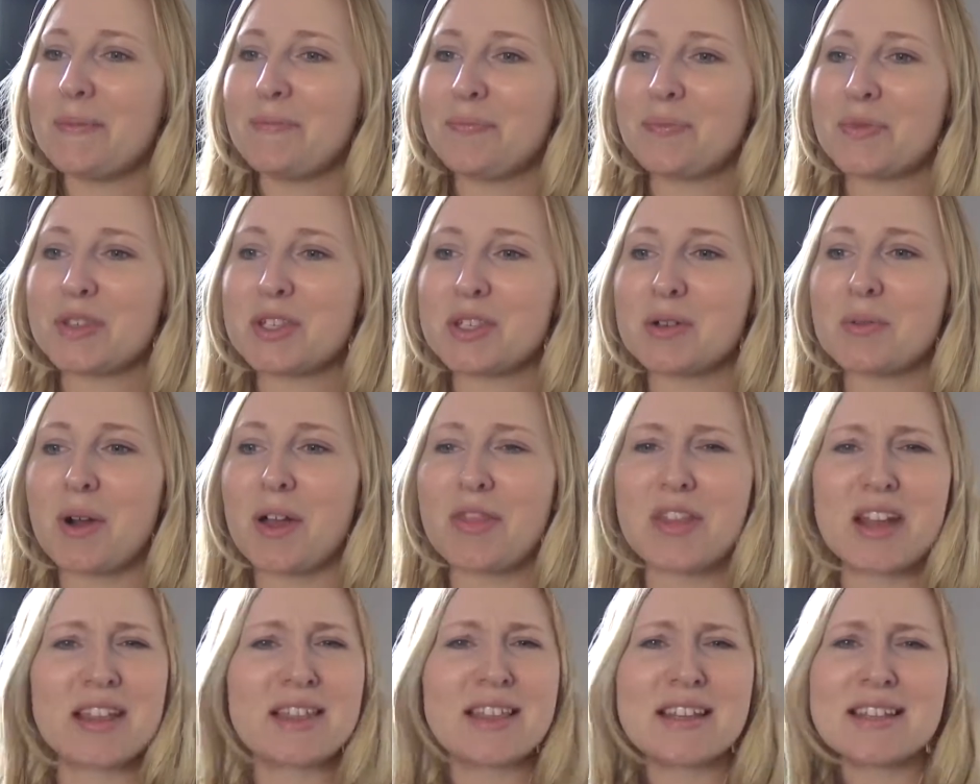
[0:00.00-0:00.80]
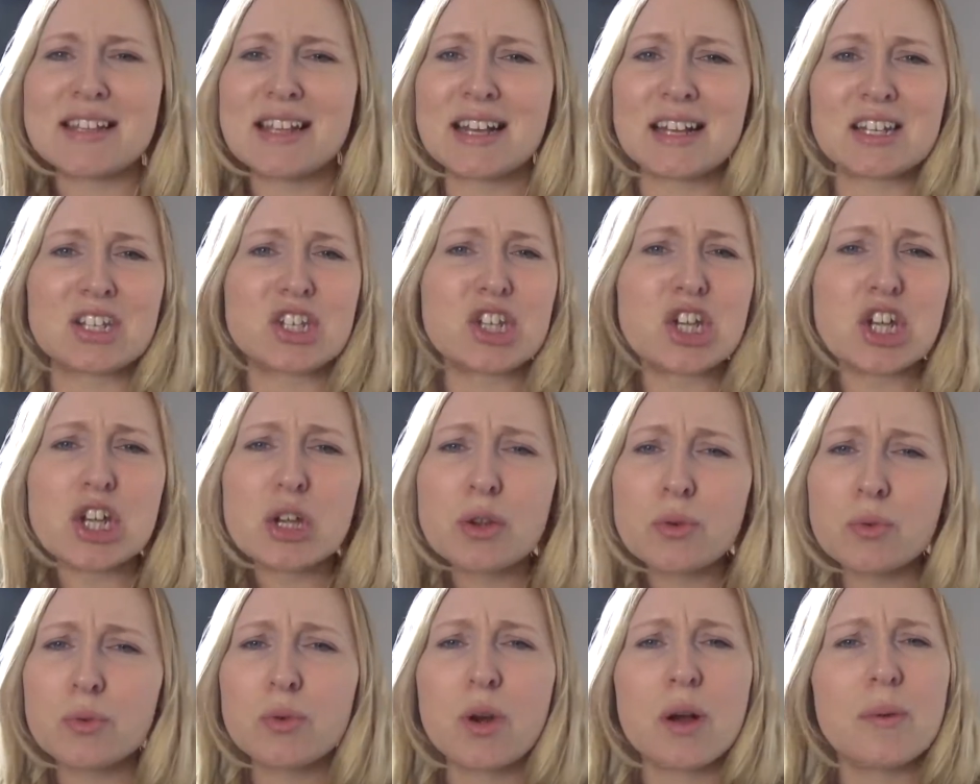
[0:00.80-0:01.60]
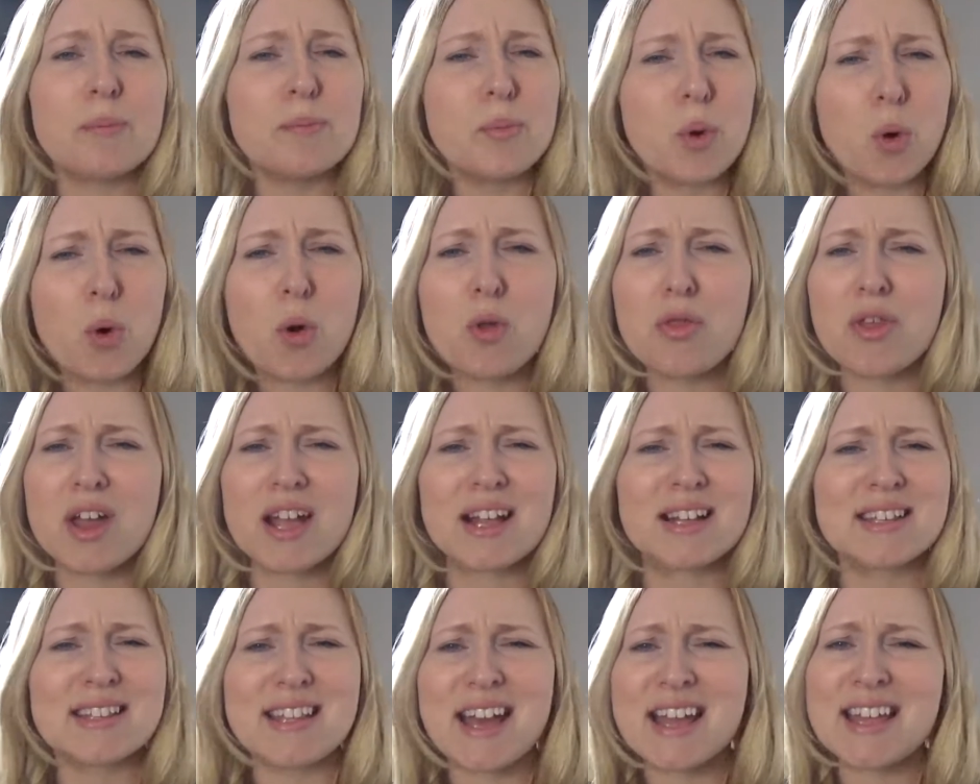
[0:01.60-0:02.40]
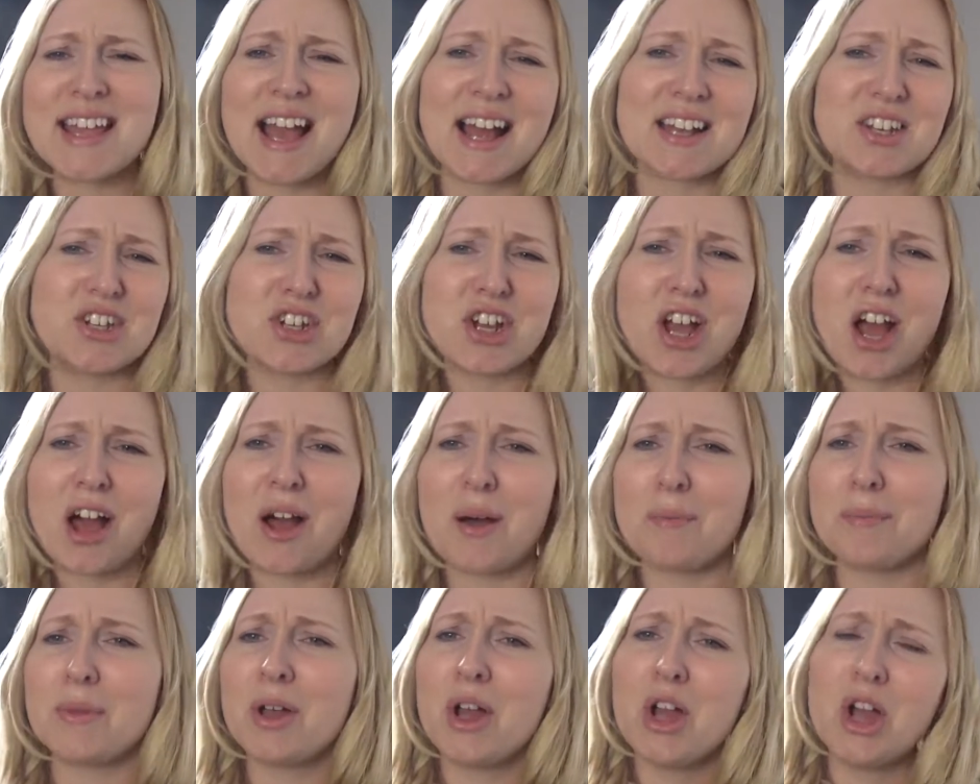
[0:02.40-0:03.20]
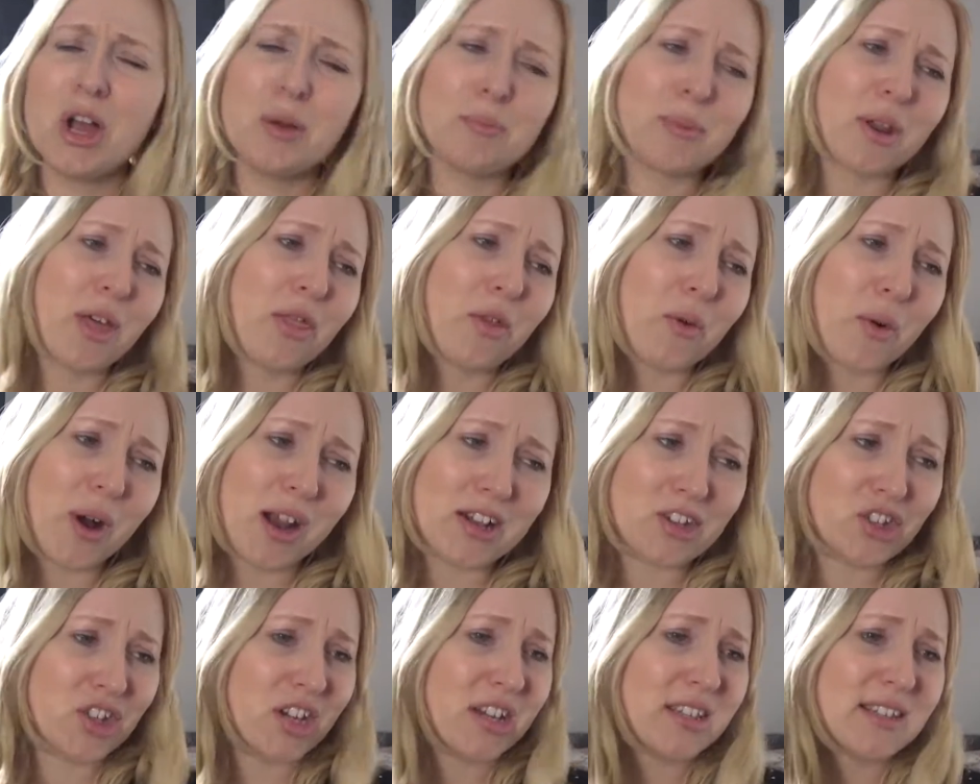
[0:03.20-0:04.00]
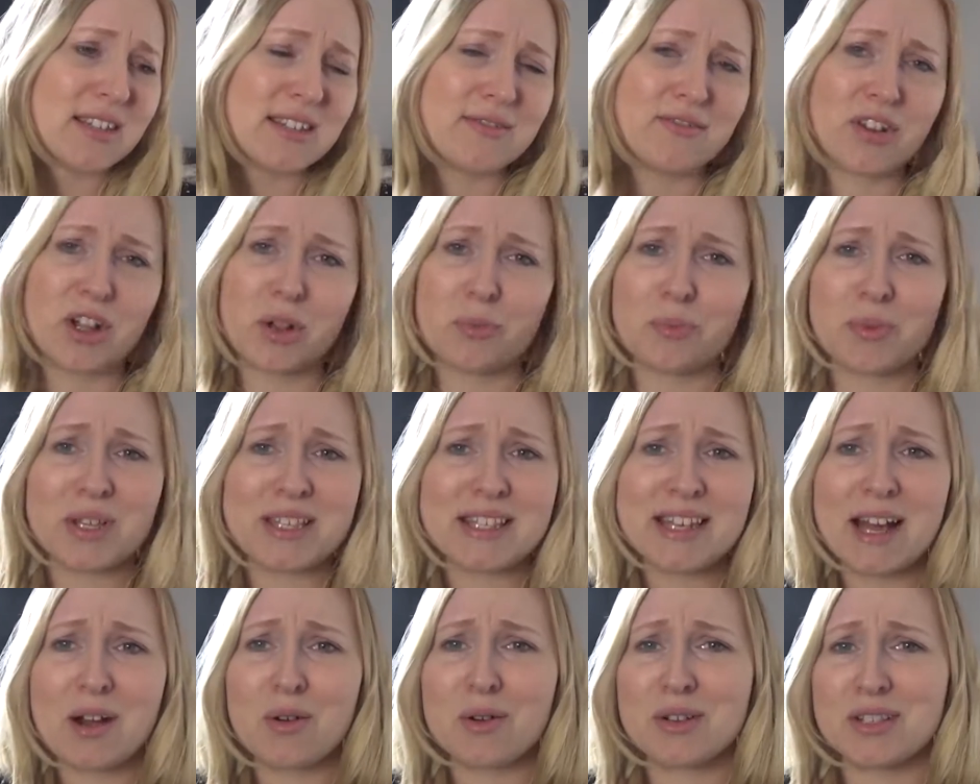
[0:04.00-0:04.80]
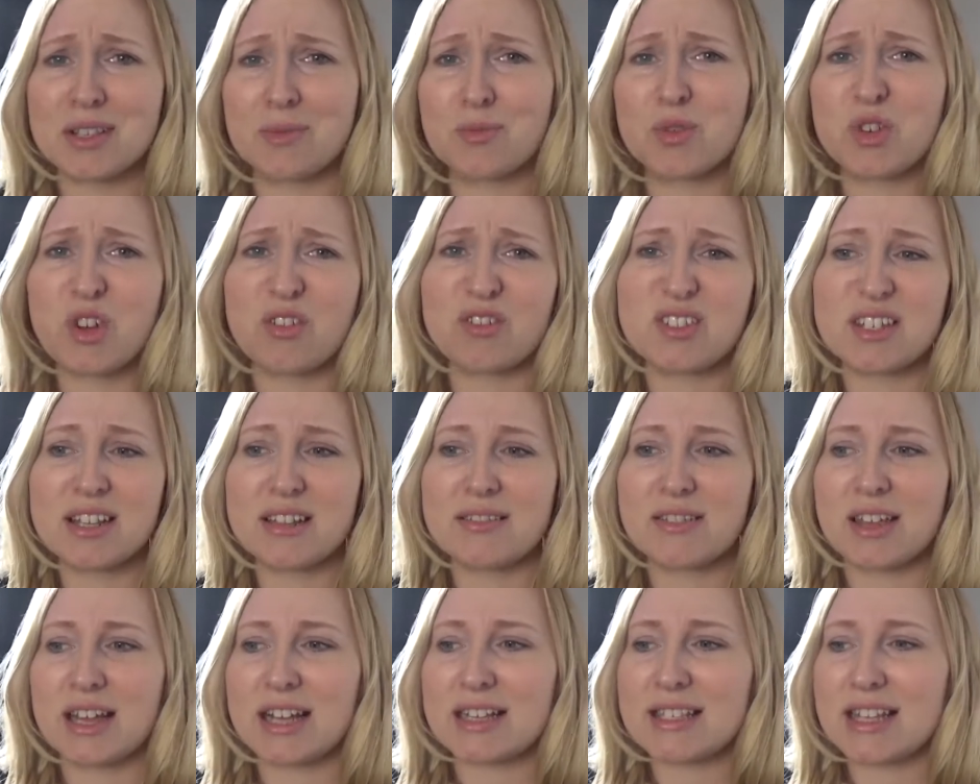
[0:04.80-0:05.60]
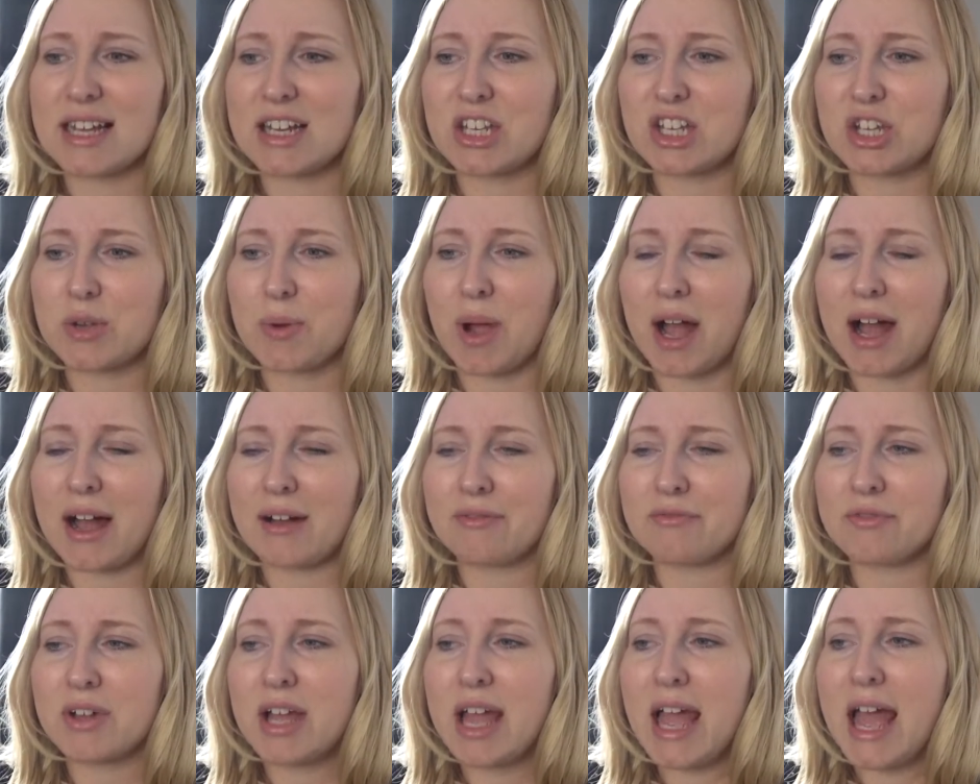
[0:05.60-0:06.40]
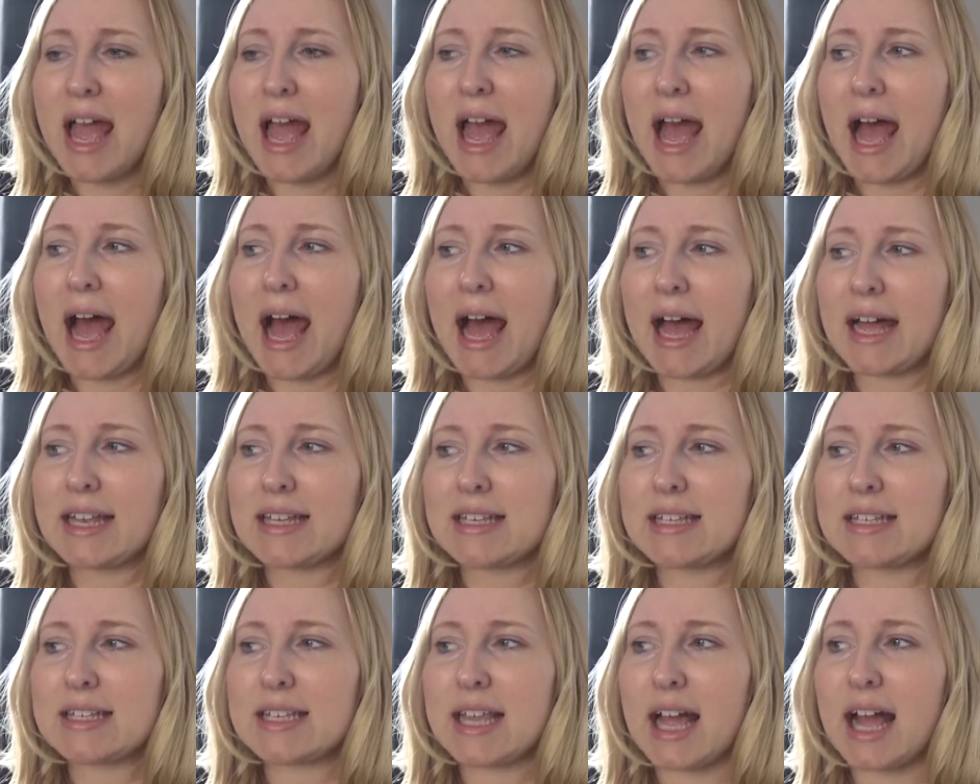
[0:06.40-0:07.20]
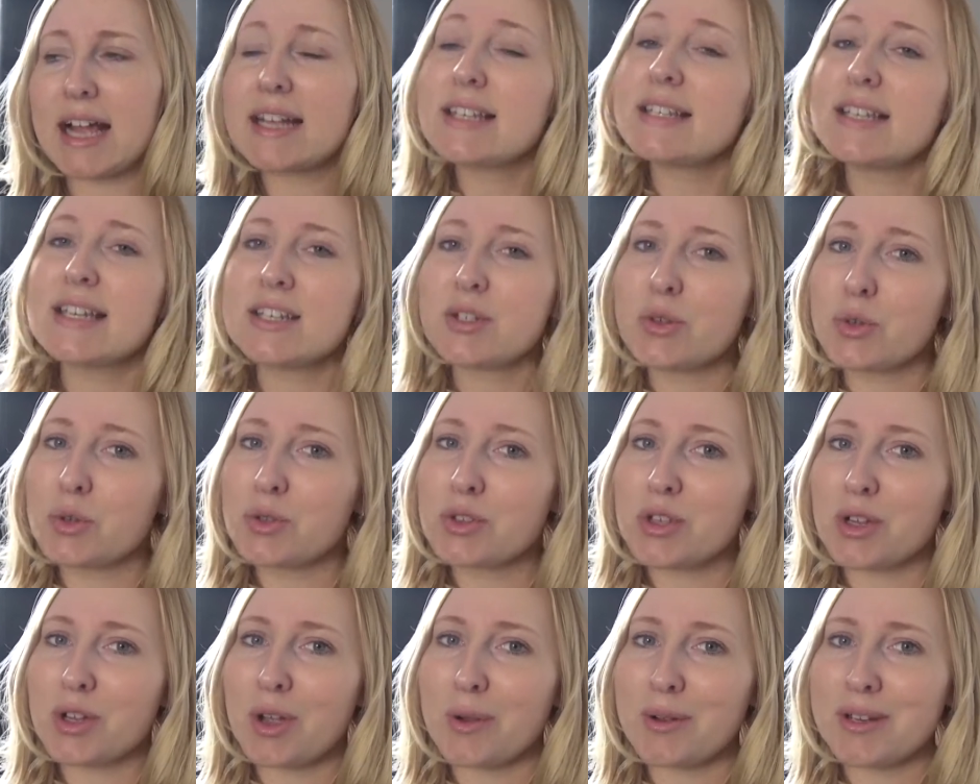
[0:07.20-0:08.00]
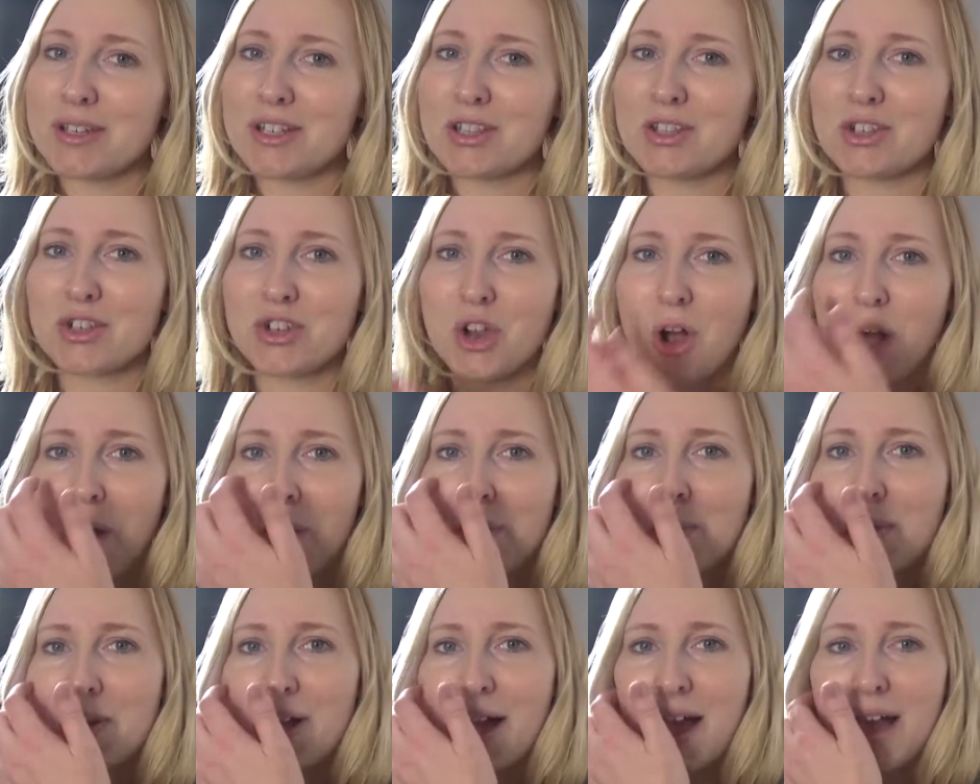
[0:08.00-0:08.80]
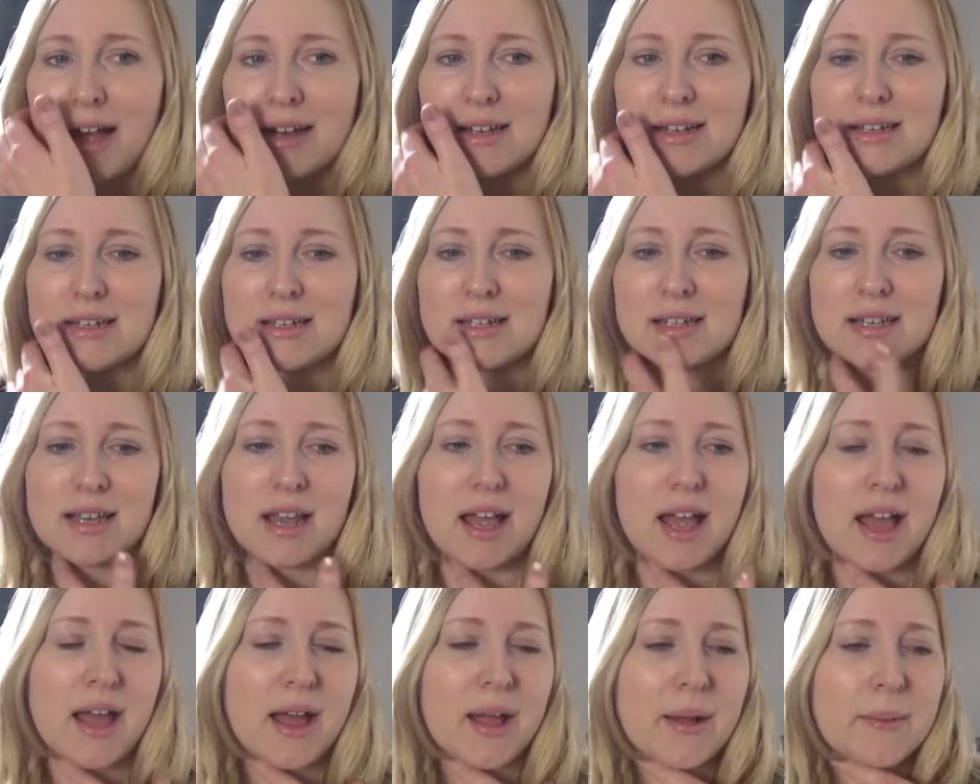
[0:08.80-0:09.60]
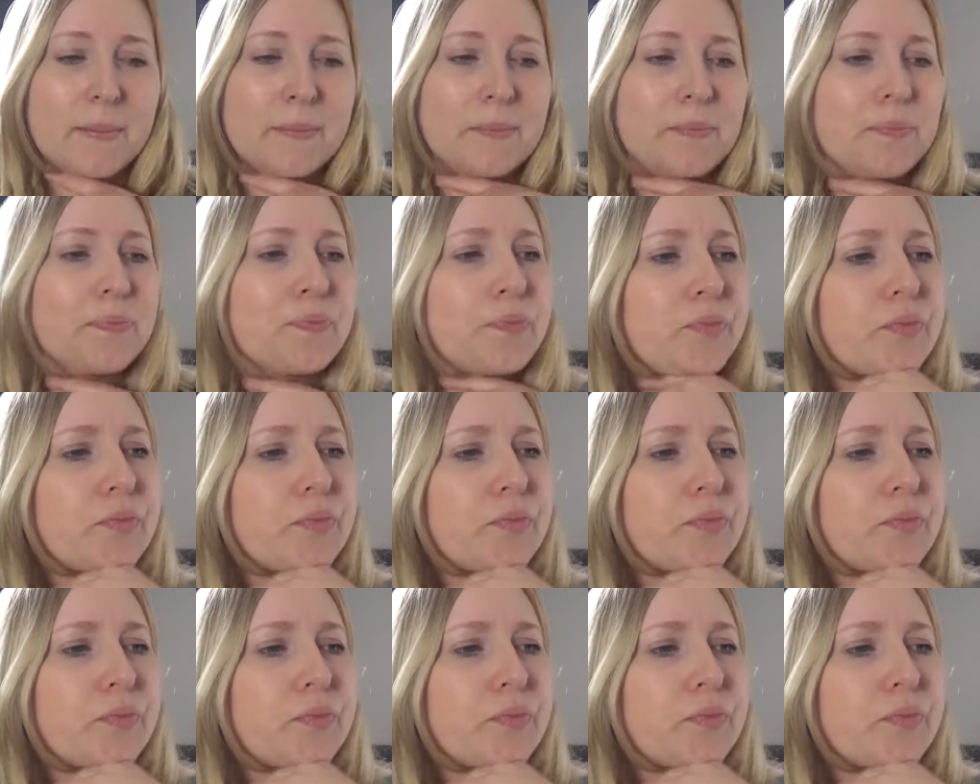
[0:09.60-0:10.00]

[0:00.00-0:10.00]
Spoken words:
So I think there's like two more things that are yet to come, but I thought I'd just film this now, because the majority of things I do have. And I did also go into the shop and